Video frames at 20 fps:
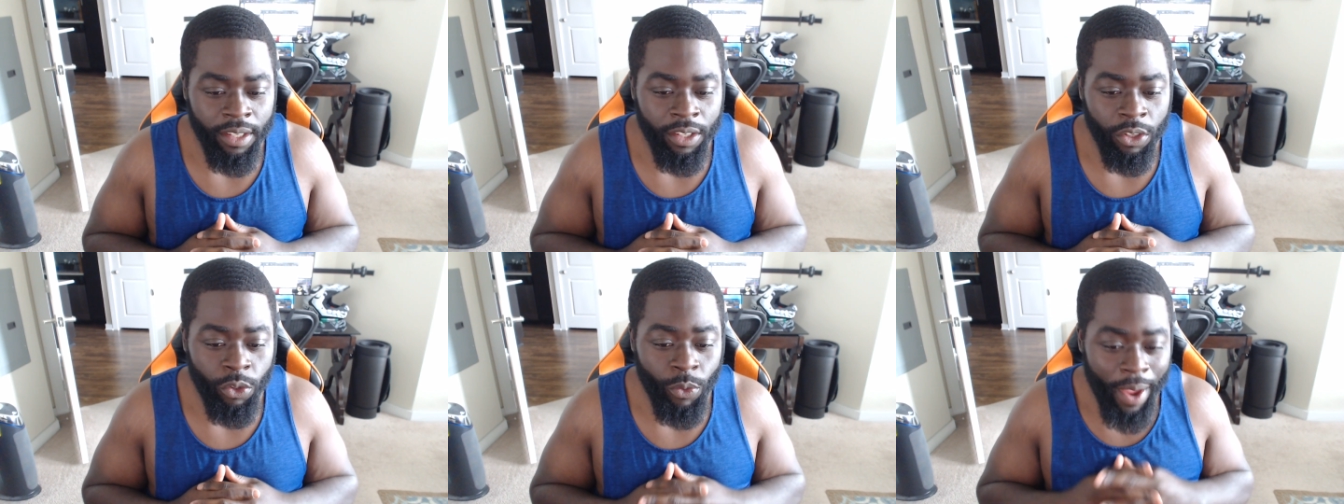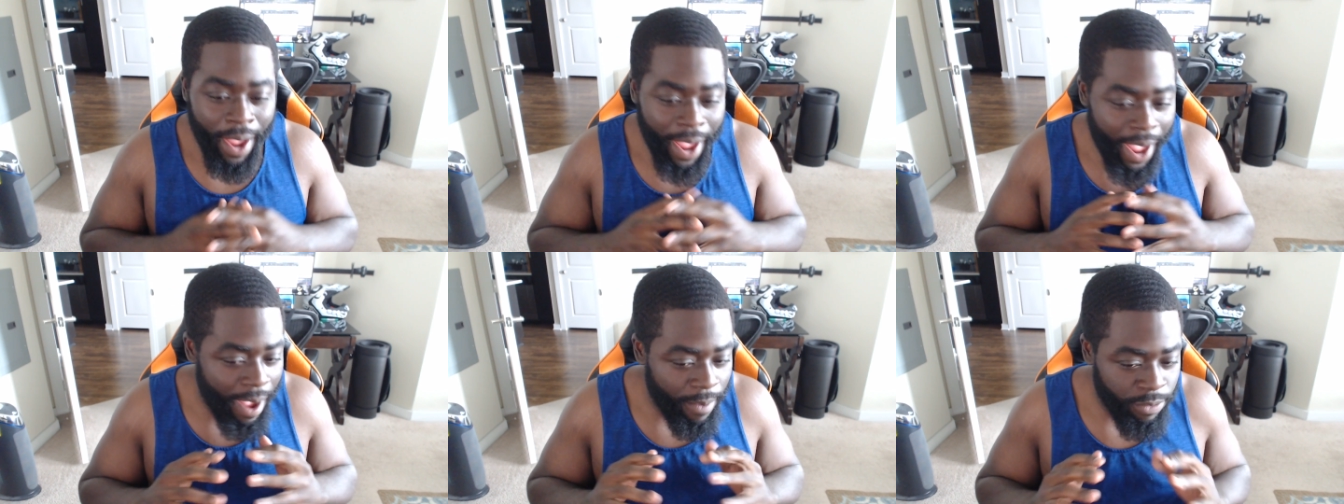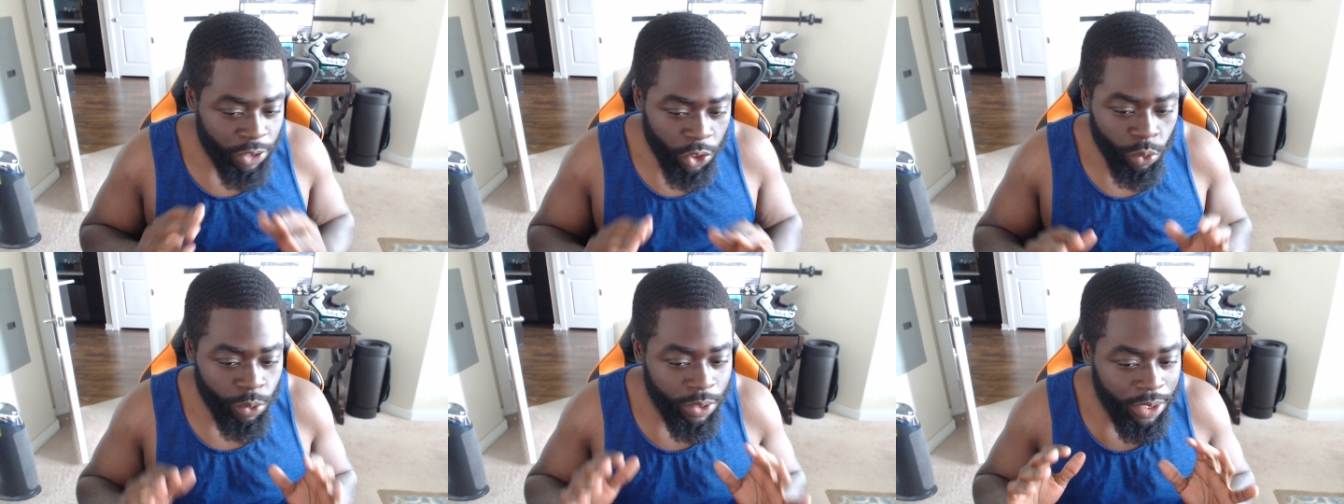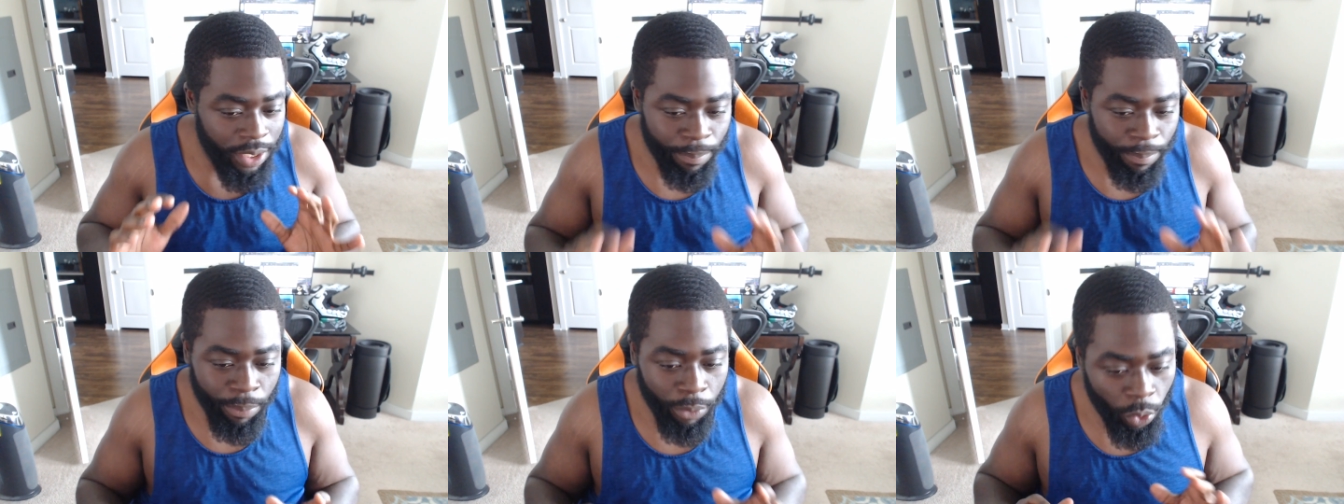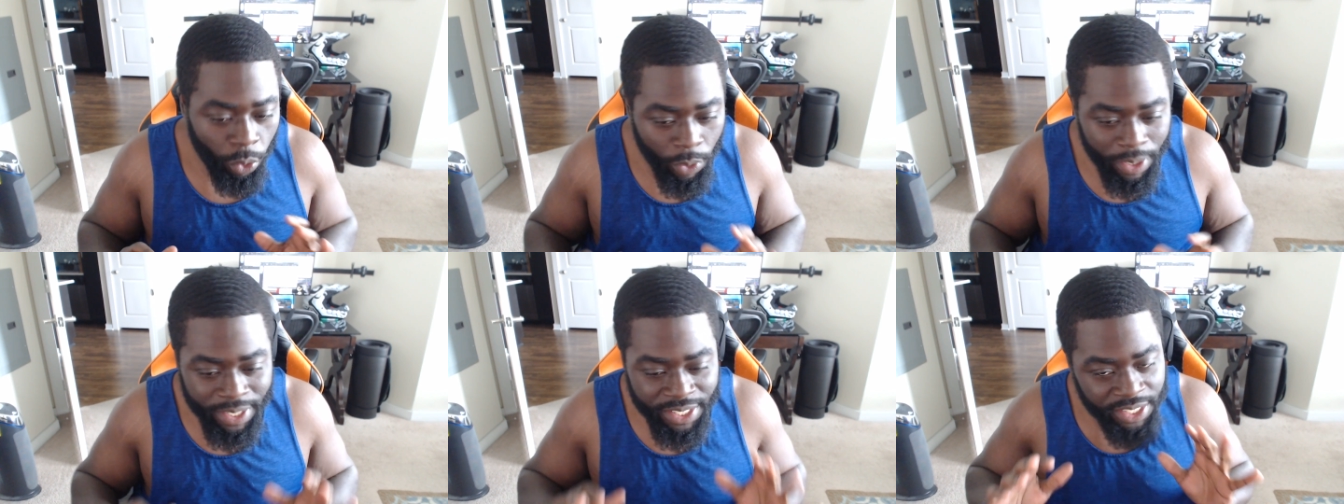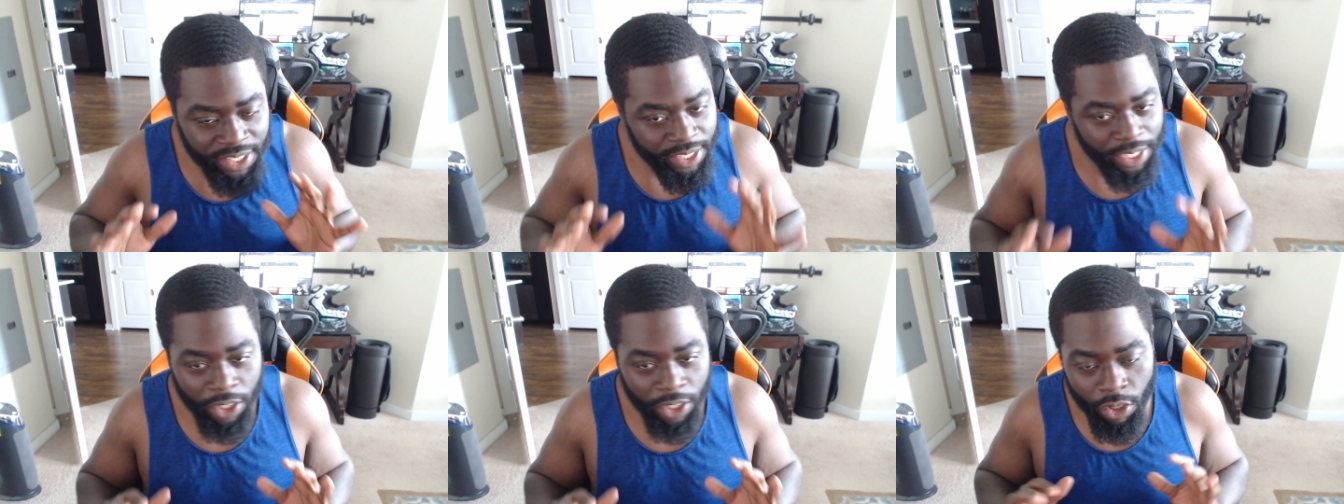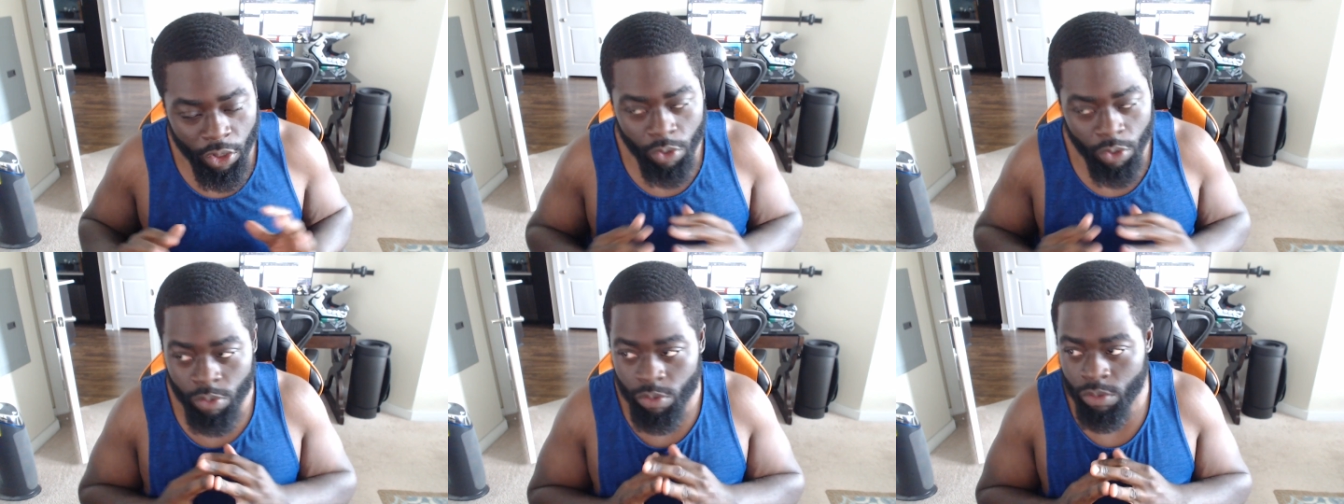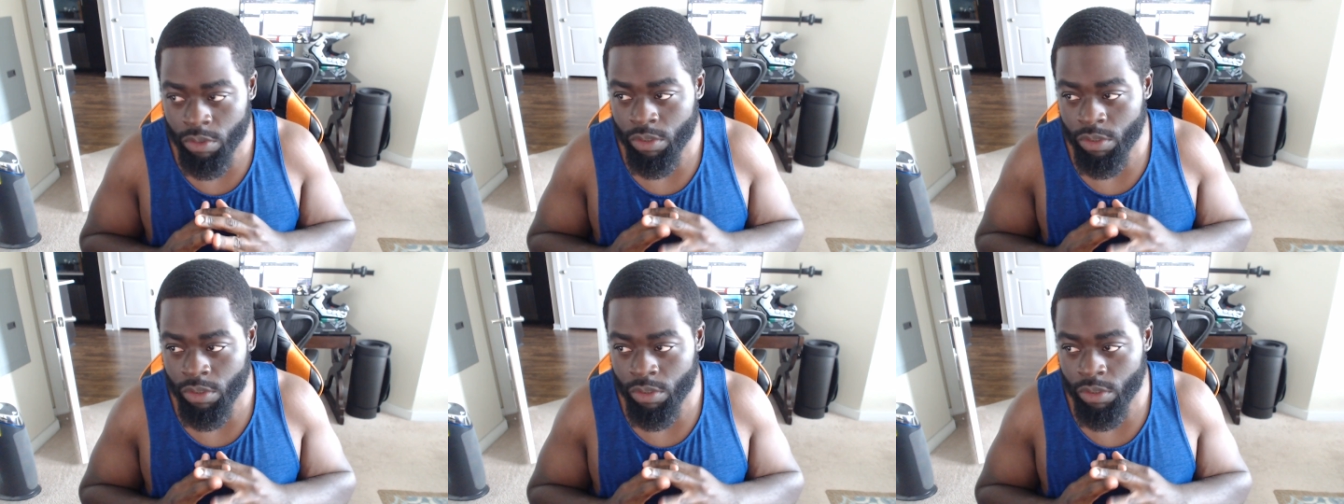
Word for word: you have to deploy CICO.